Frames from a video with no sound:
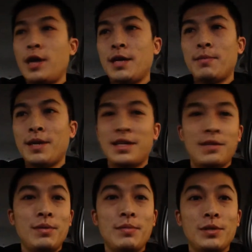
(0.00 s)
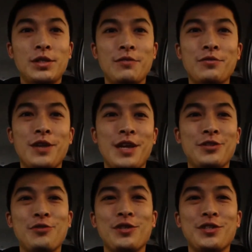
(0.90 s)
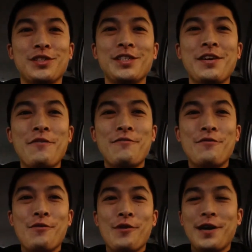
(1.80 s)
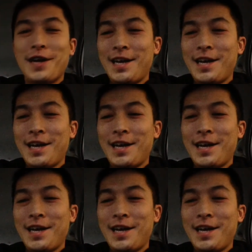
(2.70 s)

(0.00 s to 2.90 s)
anybody in PB ShiFu to answer questions for